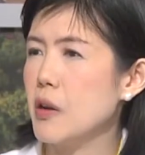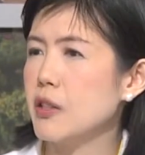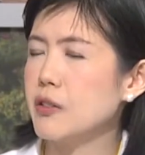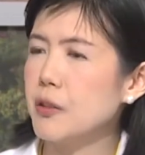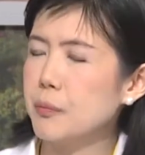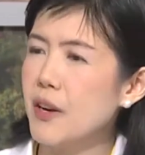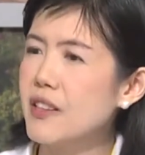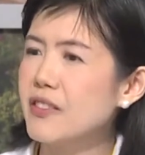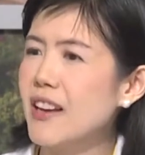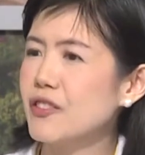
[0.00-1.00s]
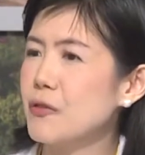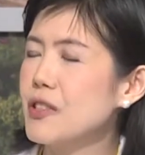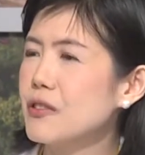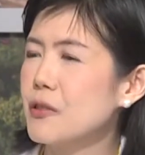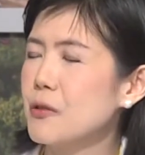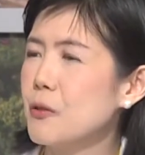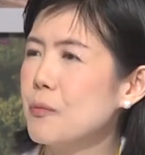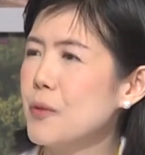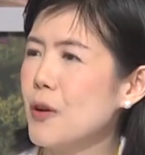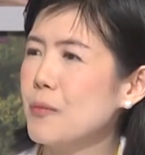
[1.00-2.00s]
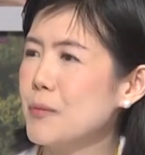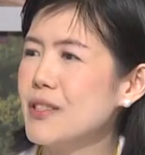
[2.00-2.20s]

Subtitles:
the place that risk group or maybe